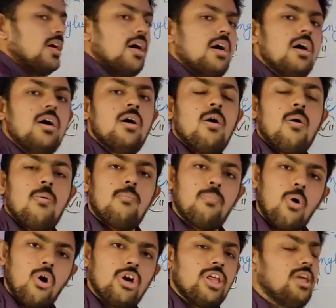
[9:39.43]
the
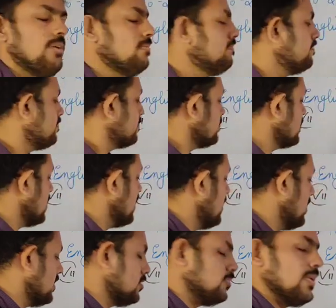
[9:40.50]
body.
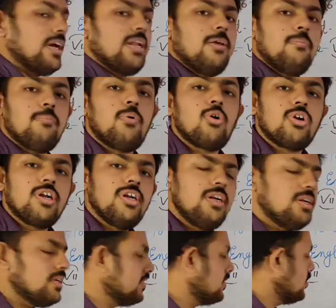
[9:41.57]
It is very important.
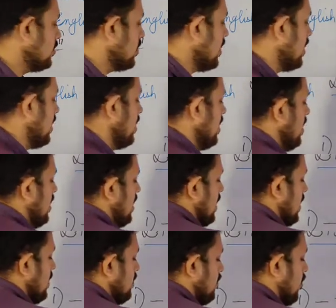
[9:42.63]
Okay,
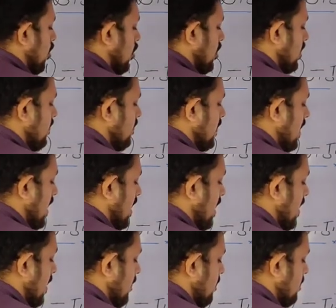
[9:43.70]
in body we
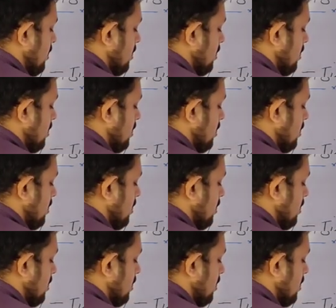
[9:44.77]
have